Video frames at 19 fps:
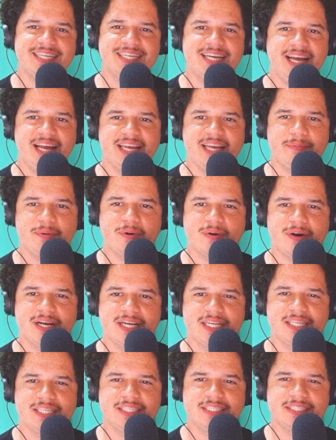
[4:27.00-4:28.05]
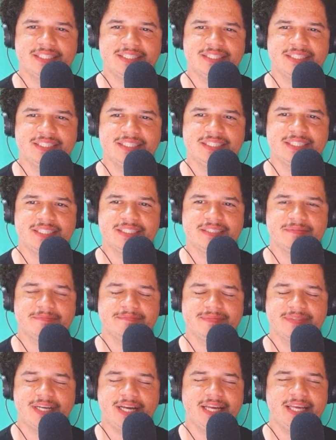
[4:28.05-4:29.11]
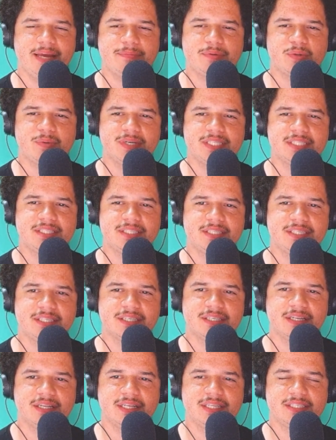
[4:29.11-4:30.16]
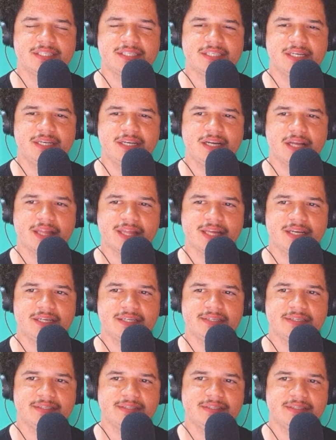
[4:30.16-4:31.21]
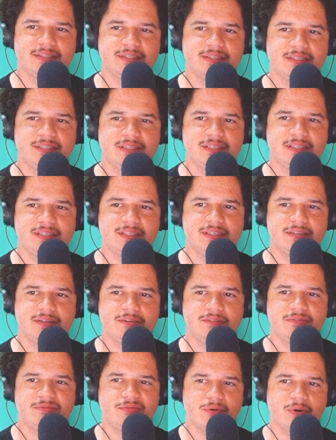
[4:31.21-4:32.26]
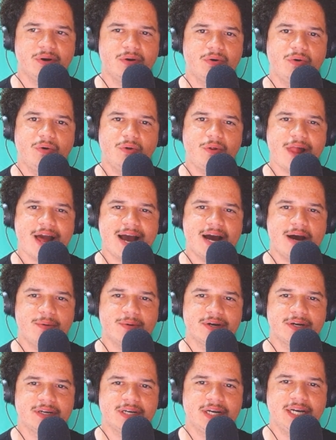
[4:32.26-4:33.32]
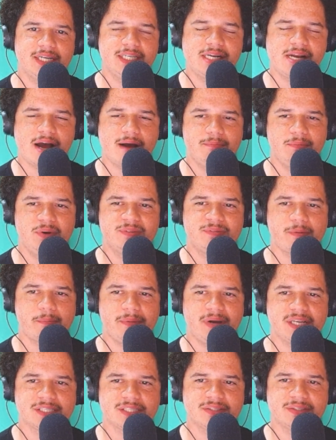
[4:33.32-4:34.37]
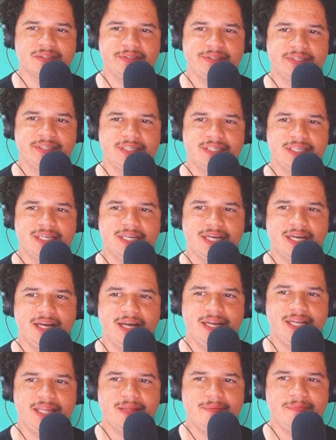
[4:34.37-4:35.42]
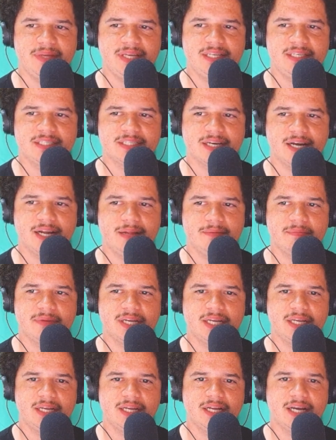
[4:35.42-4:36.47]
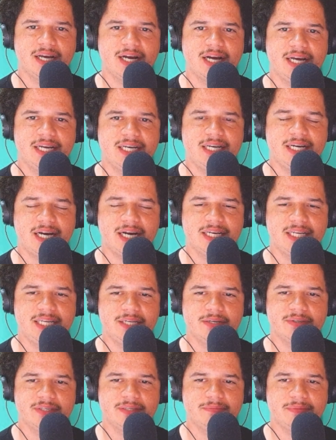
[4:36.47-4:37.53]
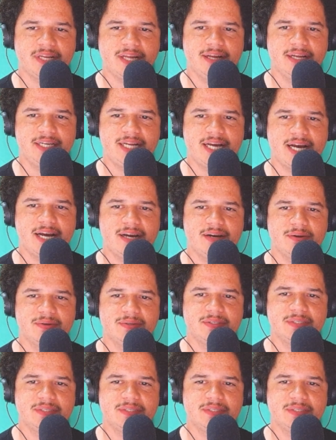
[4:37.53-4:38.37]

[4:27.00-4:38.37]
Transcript: I kept quiet. I kept quite still, and said nothing. For a whole hour I did not move a muscle, and in the meantime I did not hear him lie down.